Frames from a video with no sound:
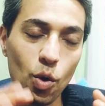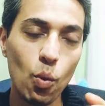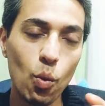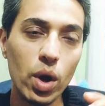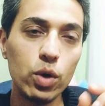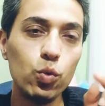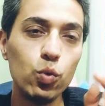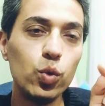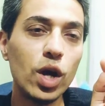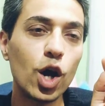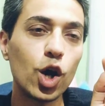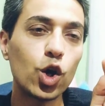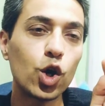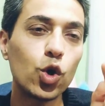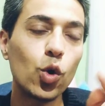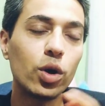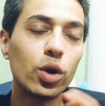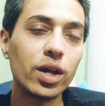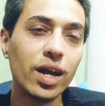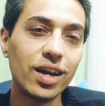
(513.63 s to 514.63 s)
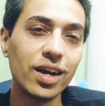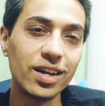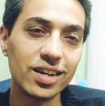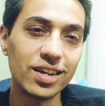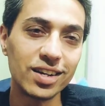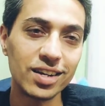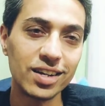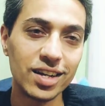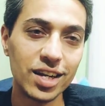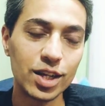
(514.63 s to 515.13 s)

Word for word: when we are cooking.